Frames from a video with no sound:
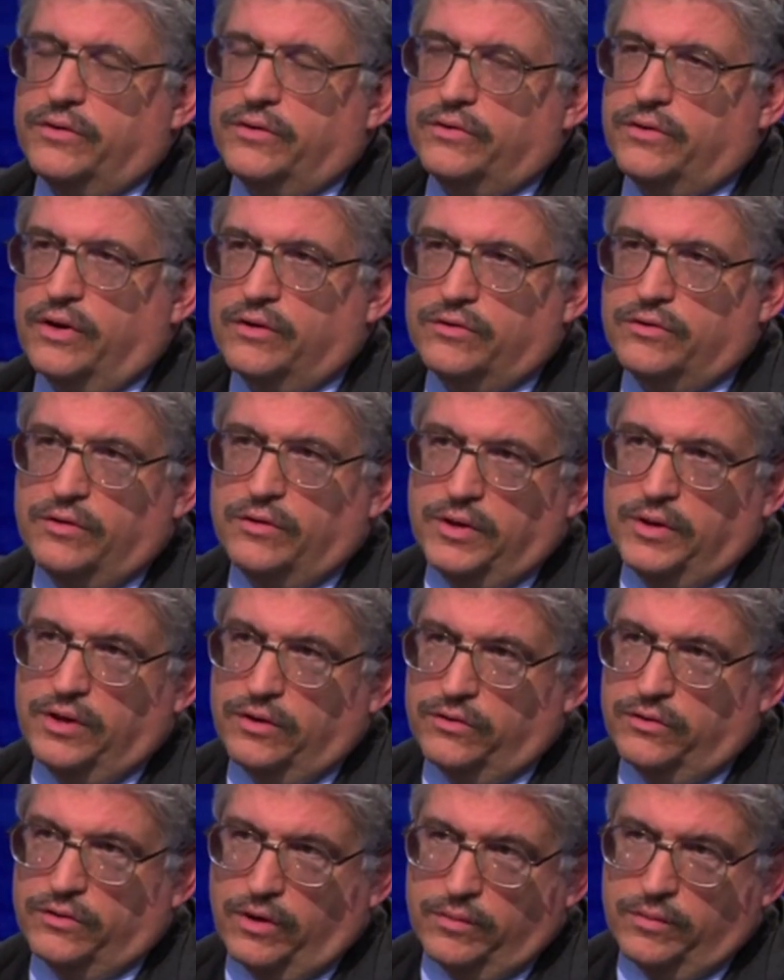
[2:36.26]
The other
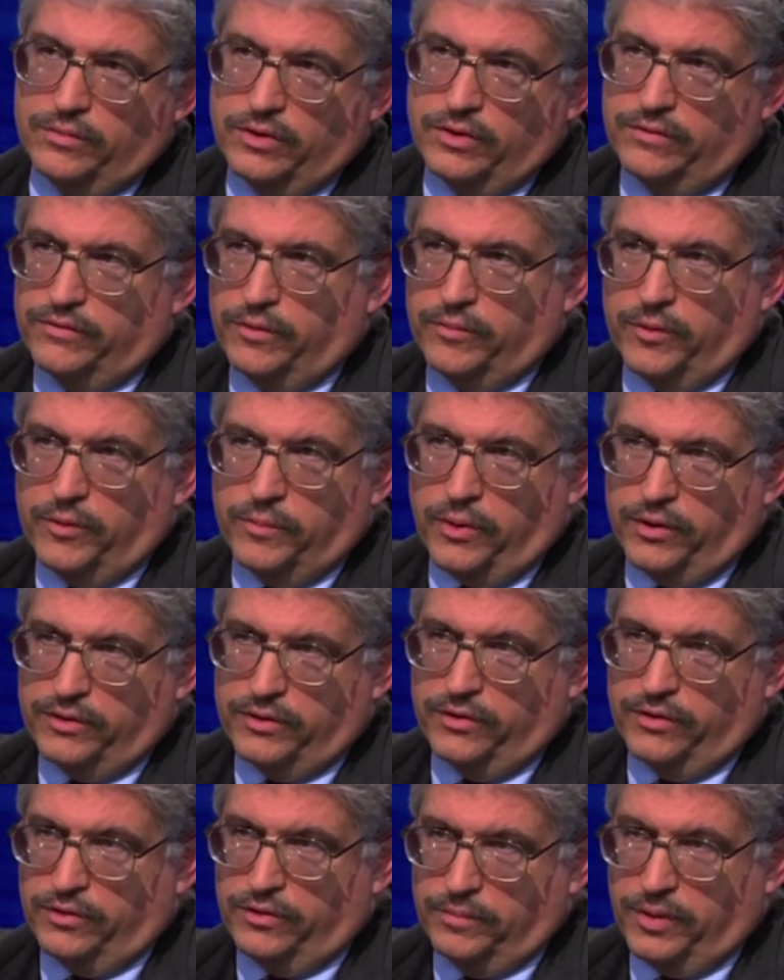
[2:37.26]
guest was Robert
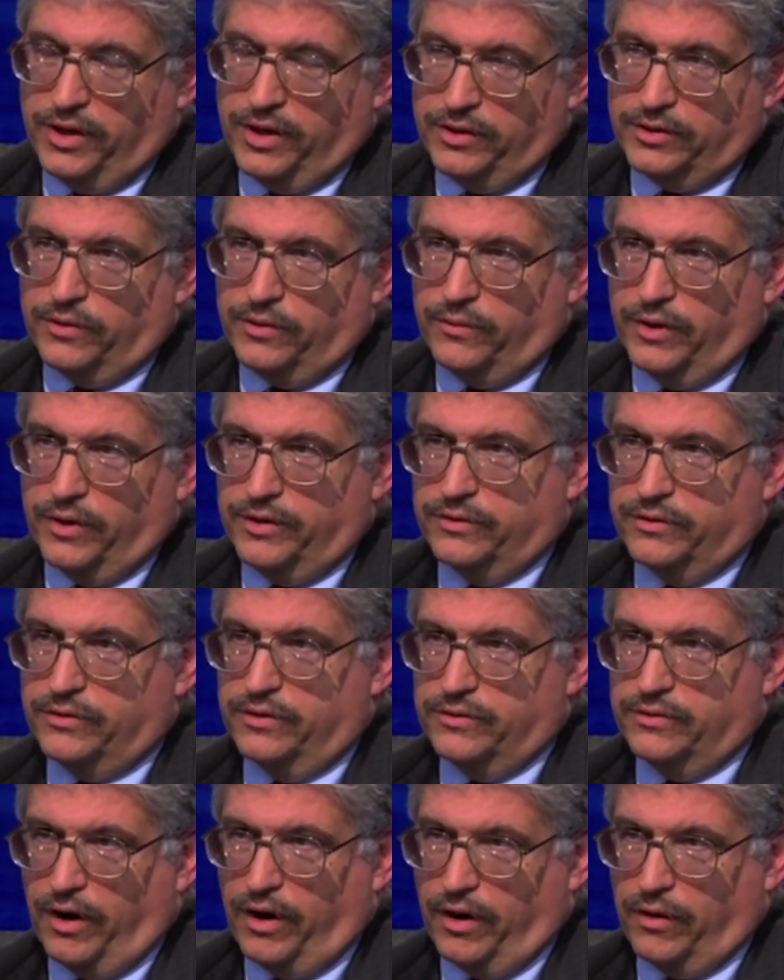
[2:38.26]
Rector from the Right Wing
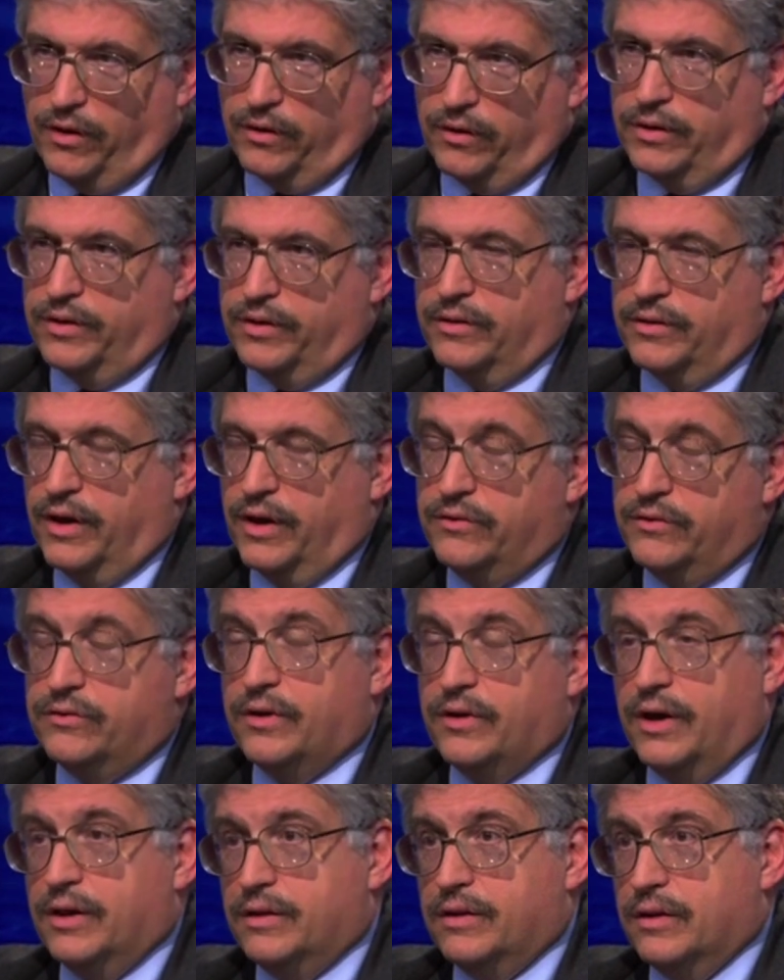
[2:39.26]
Heritage Foundation.
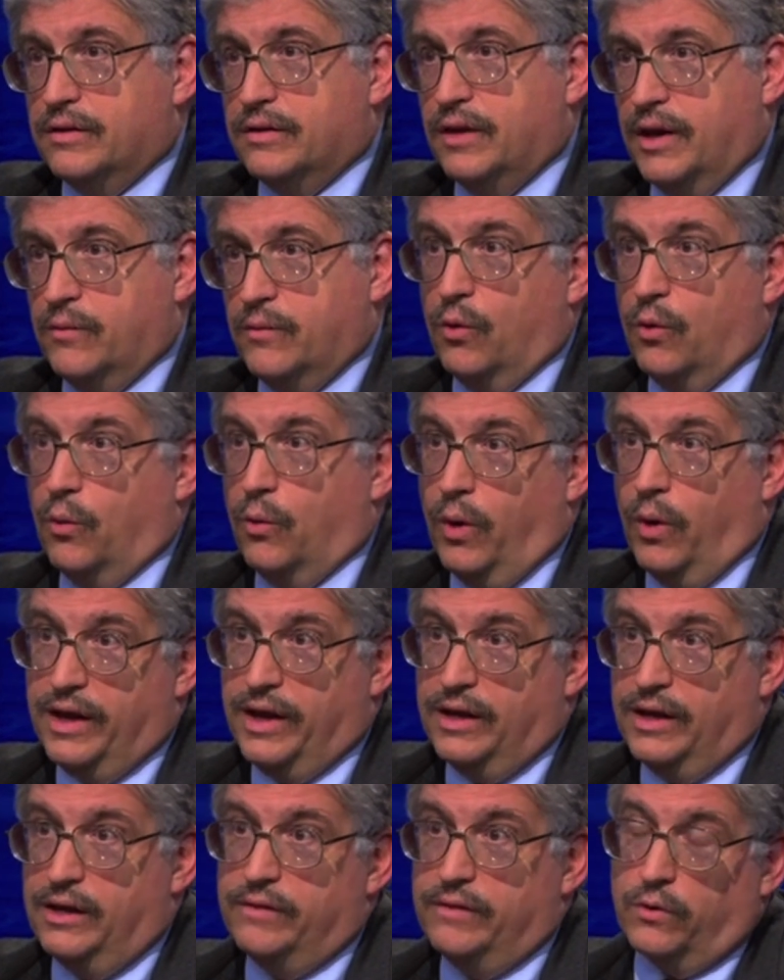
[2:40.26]
He said
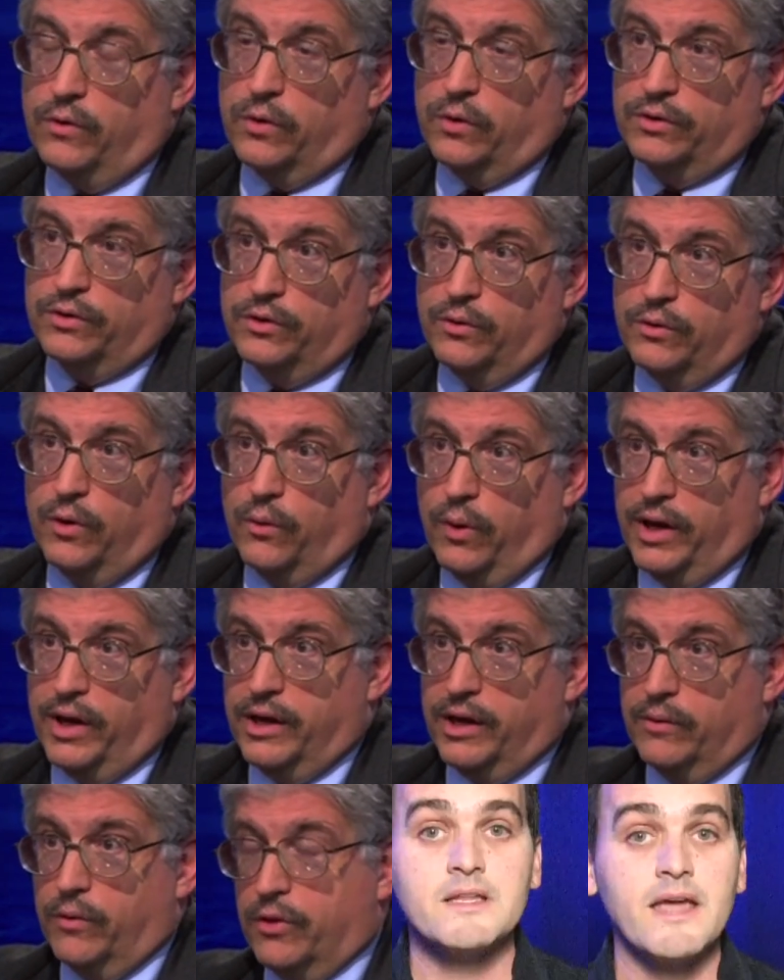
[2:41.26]
Romney's claims were
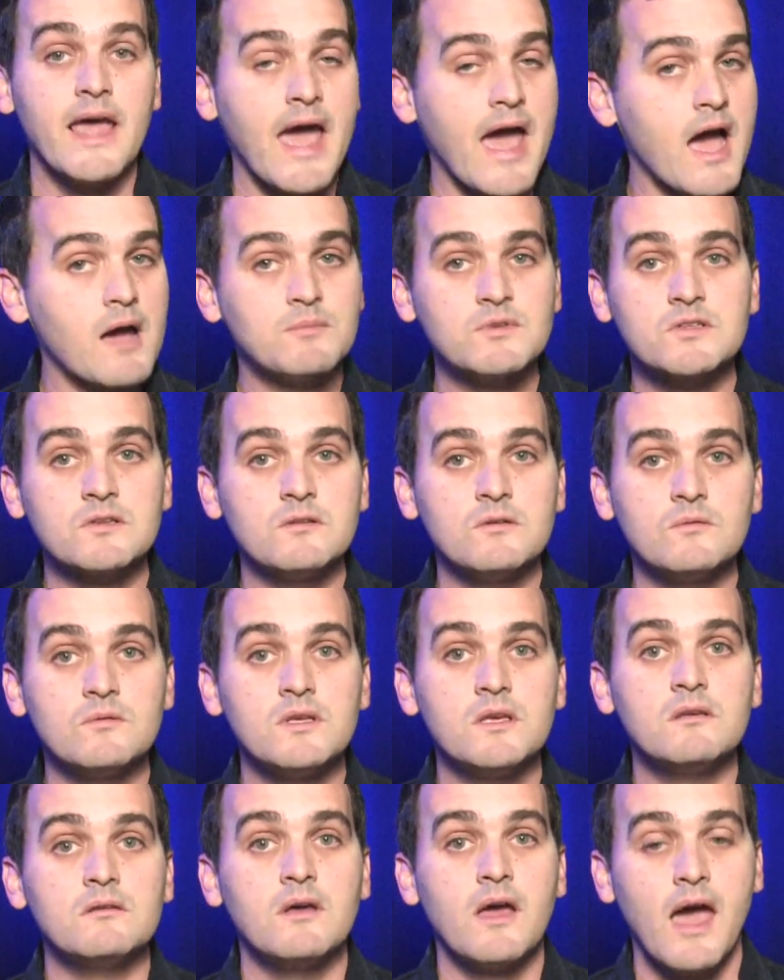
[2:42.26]
perfectly,
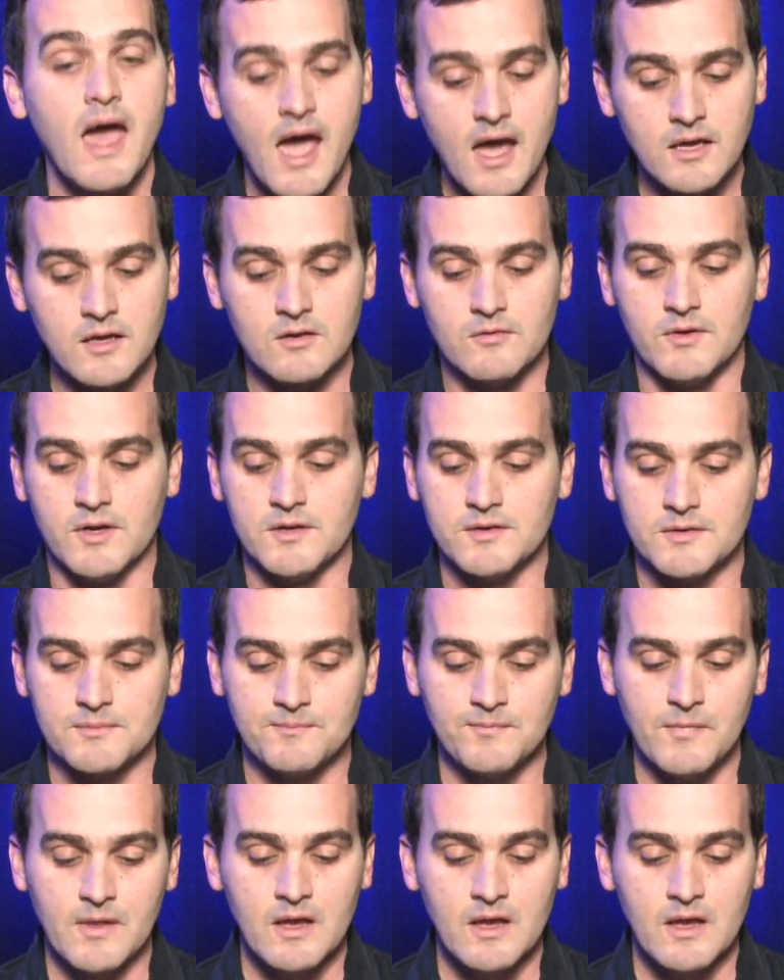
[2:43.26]
absolutely accurate.